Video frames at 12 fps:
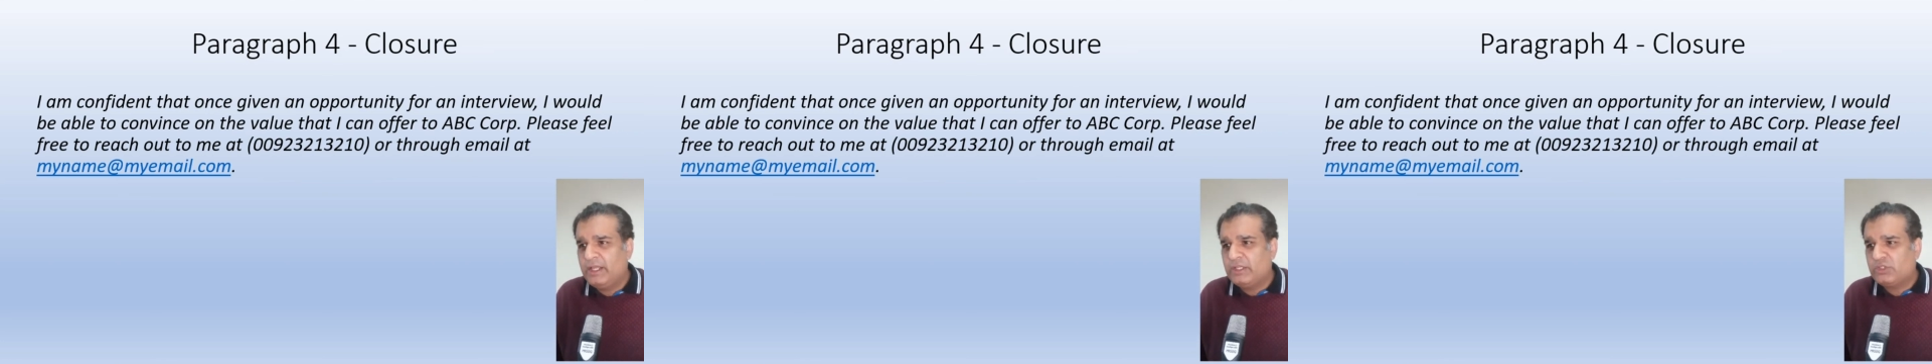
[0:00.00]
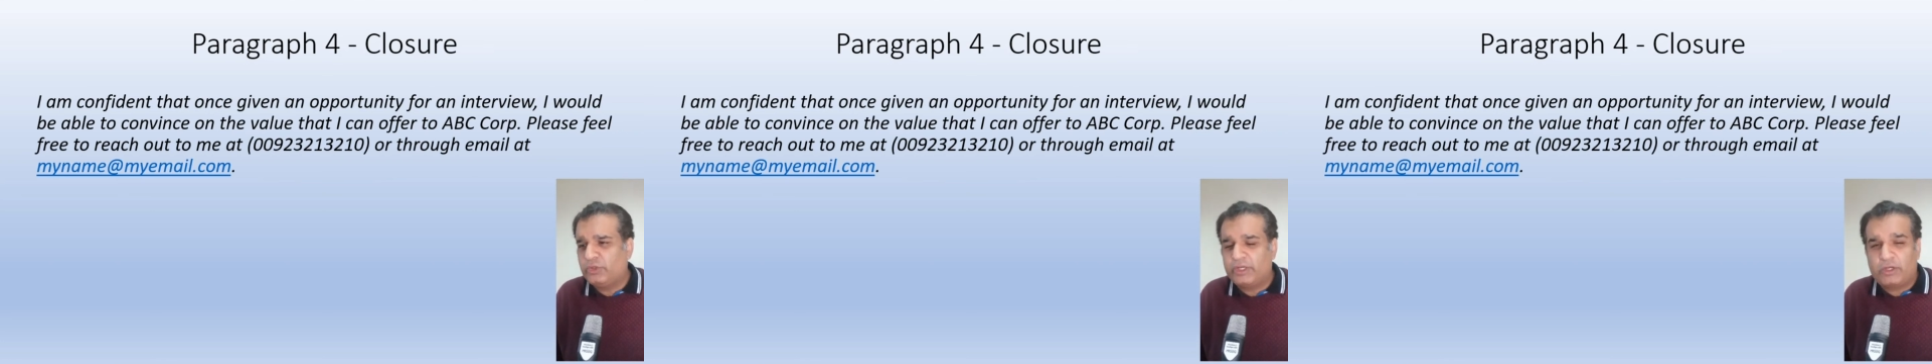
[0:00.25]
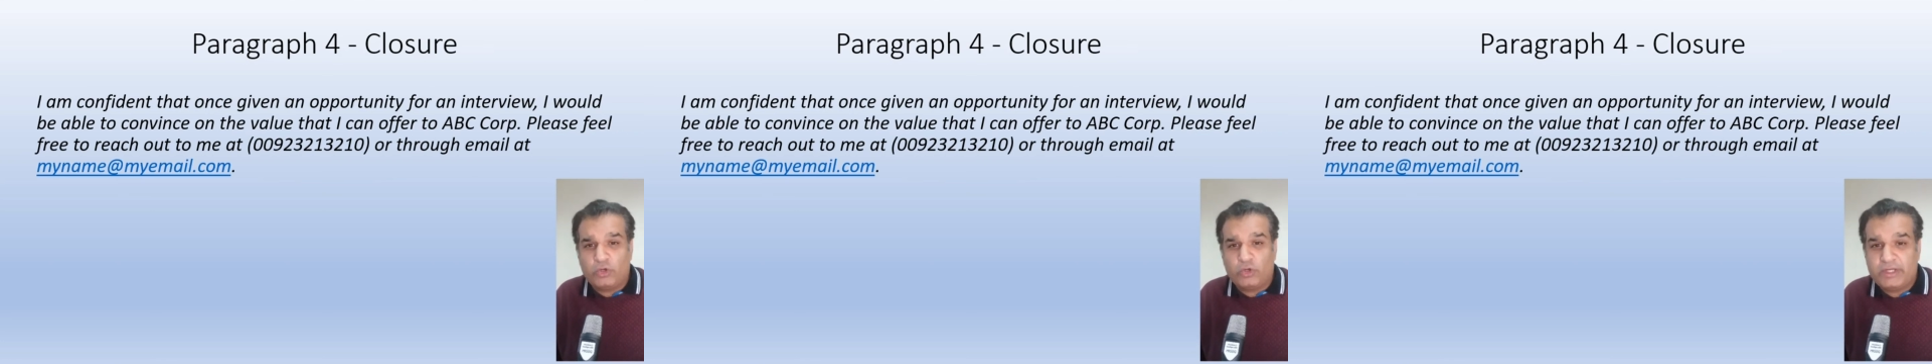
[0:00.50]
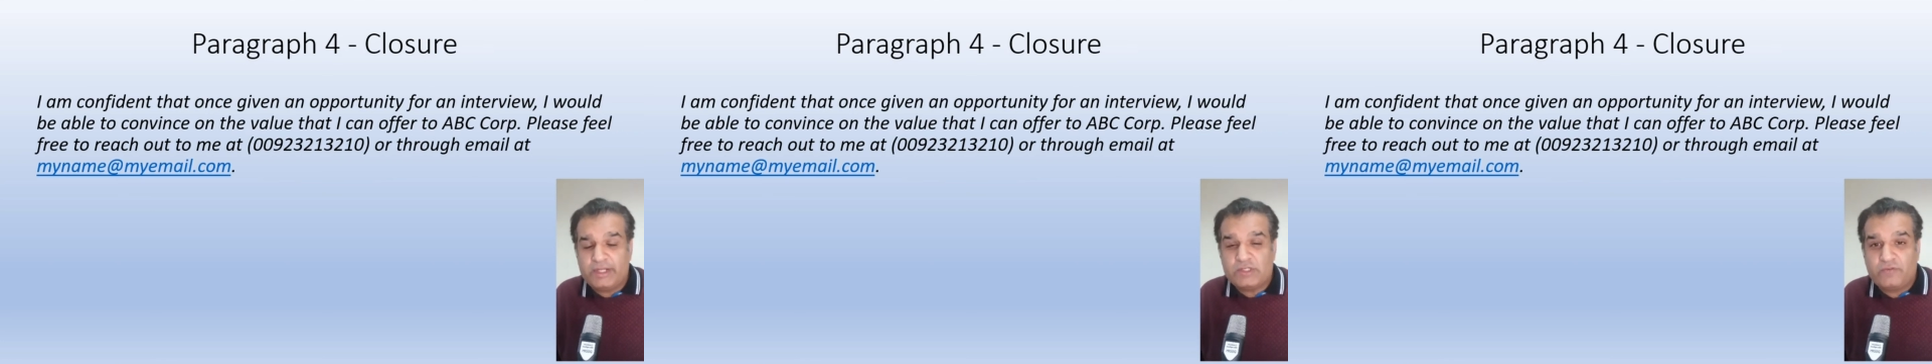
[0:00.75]
So the
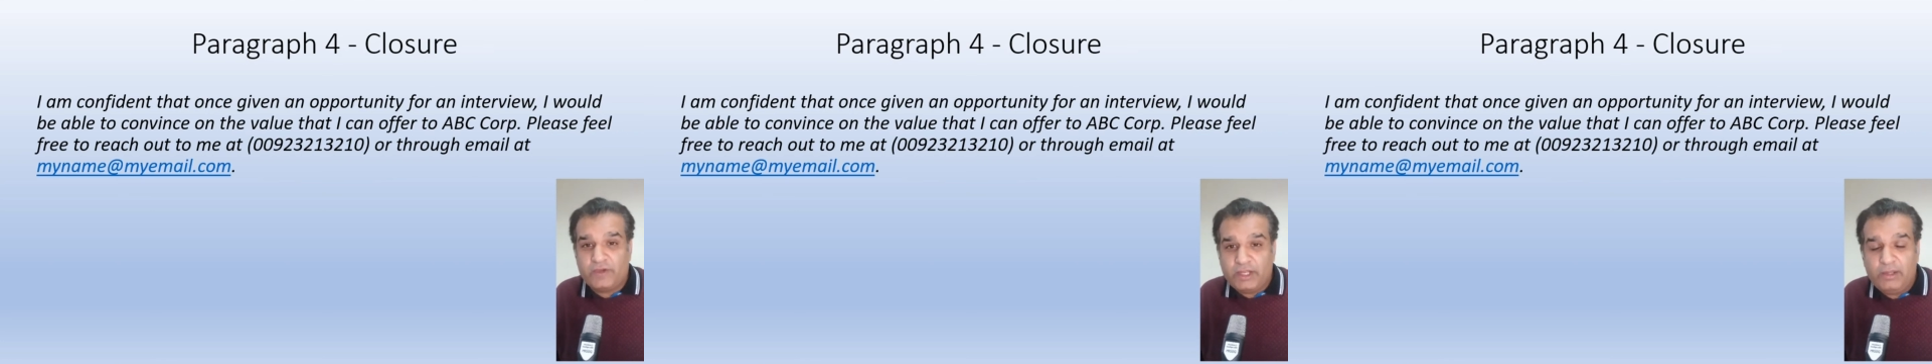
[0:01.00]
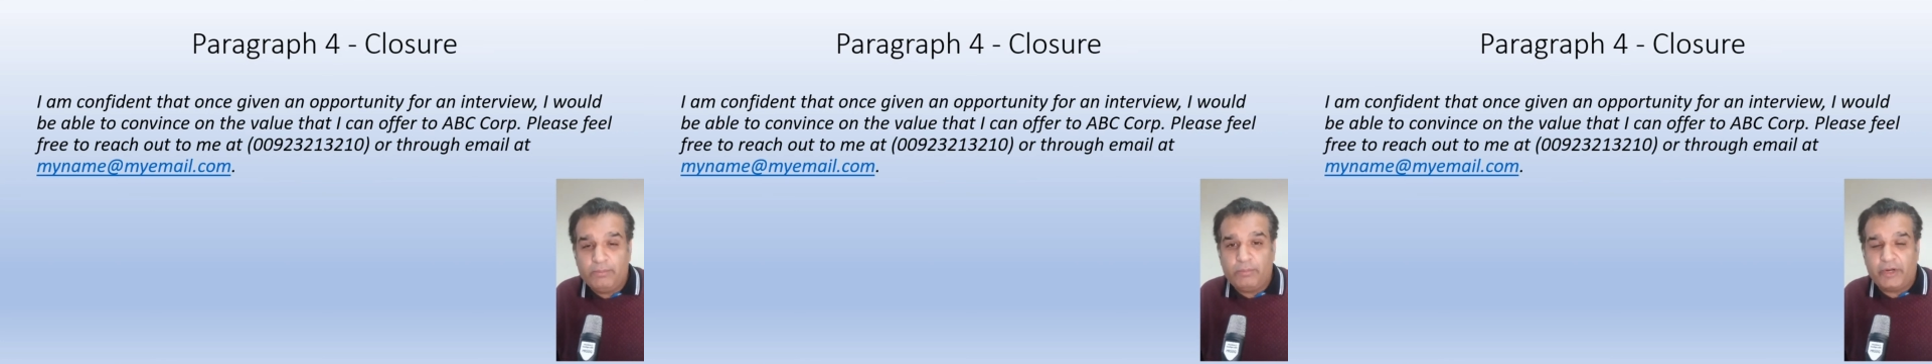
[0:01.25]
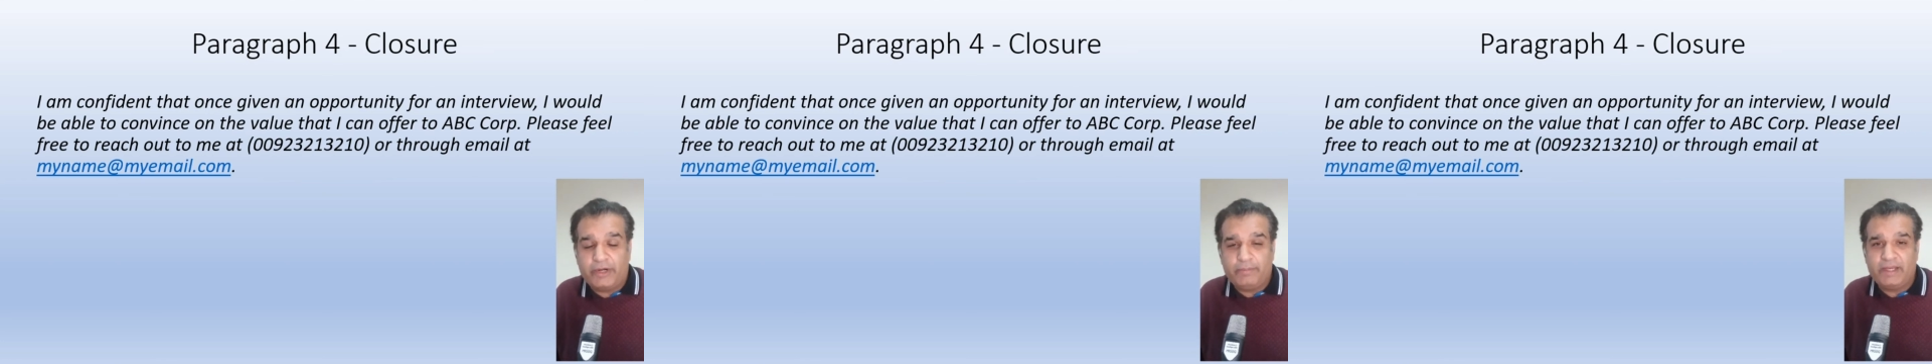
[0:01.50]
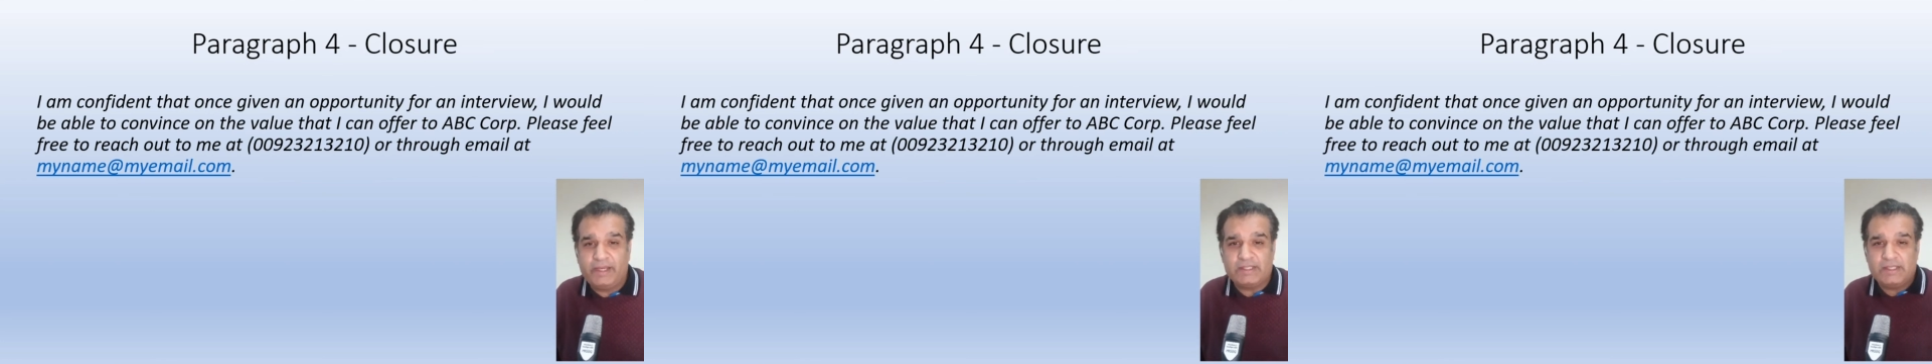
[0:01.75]
closure is very important
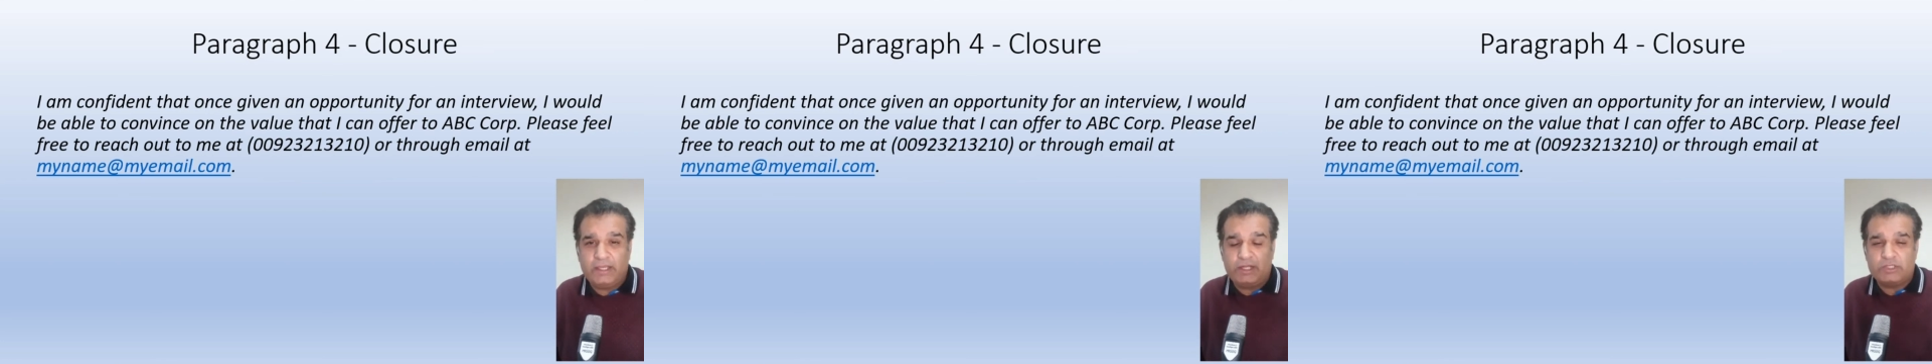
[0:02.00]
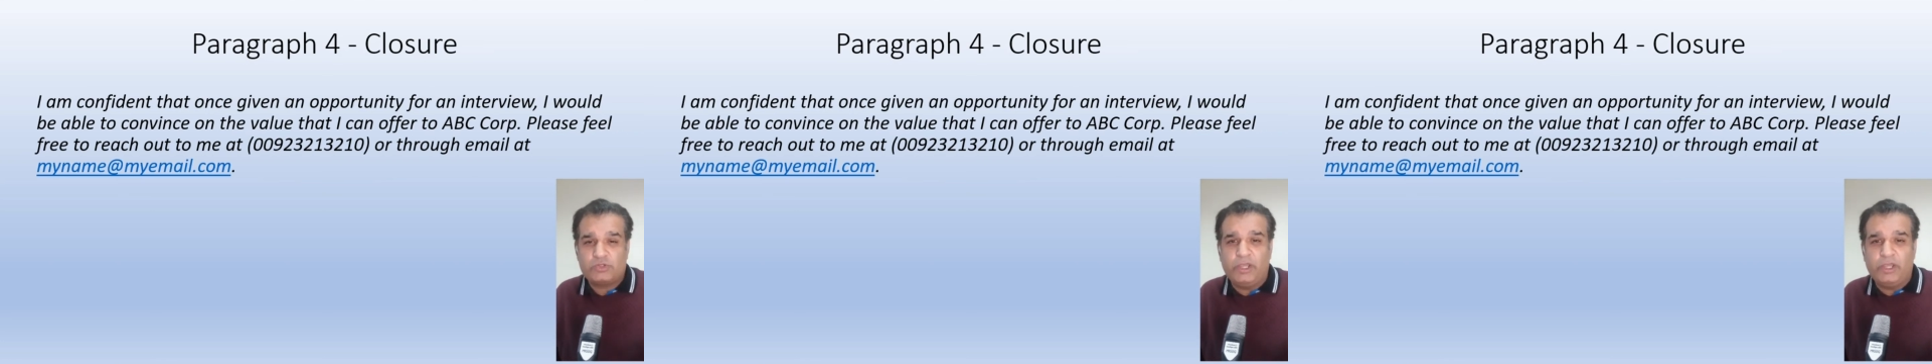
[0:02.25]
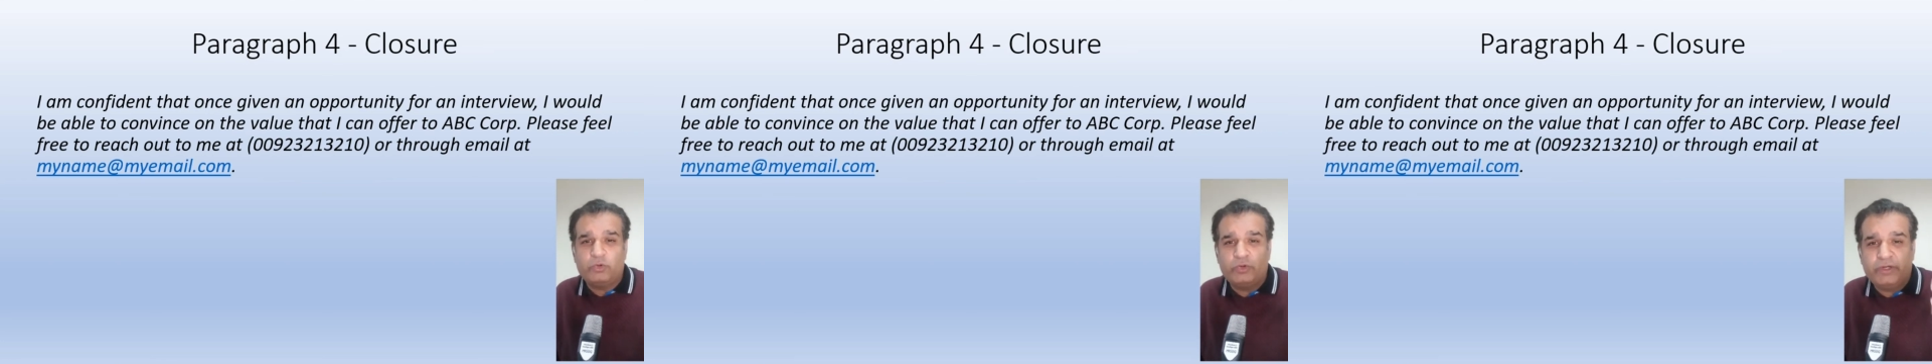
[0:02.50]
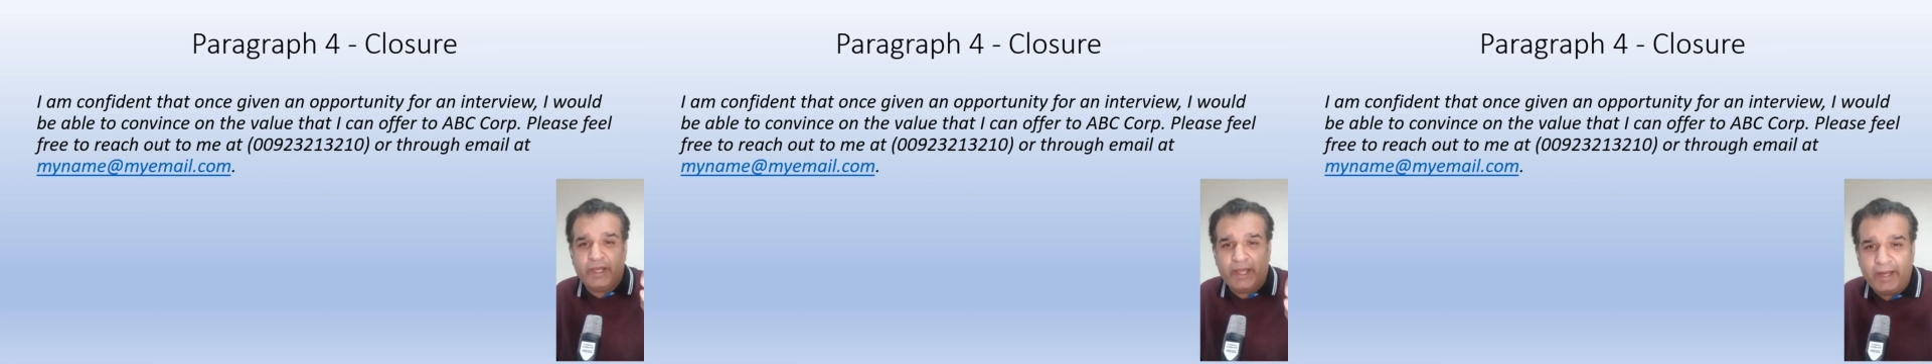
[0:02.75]
because it is going to
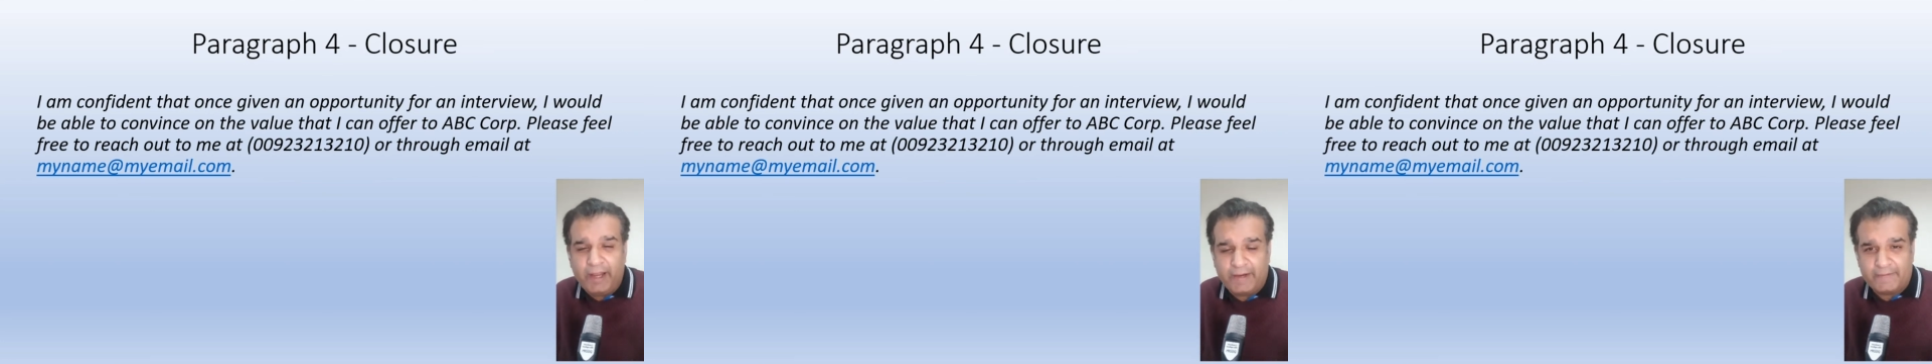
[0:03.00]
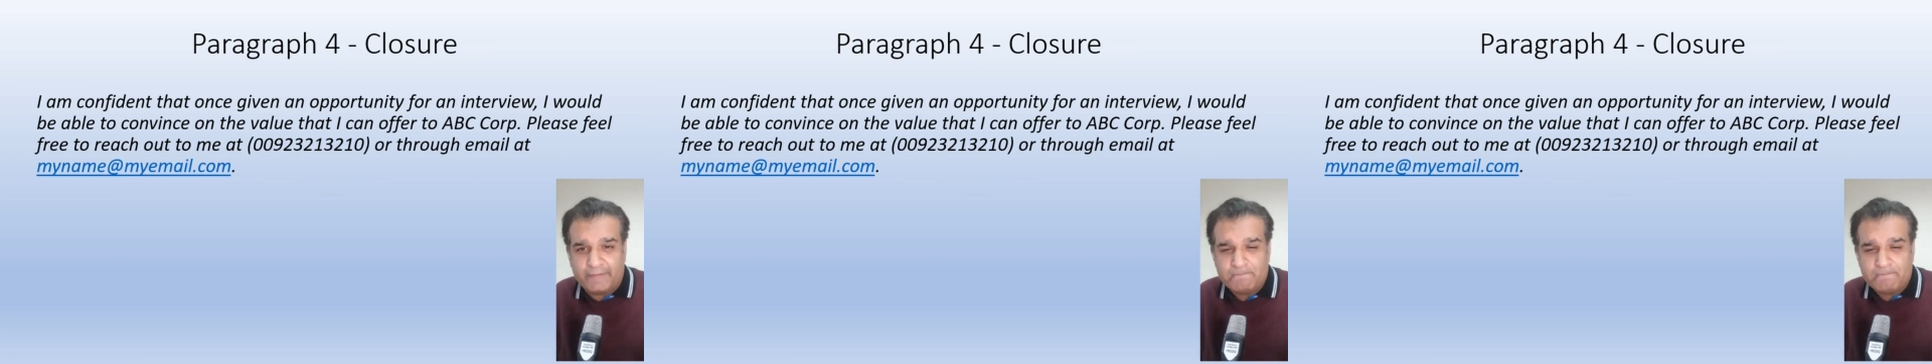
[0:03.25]
direct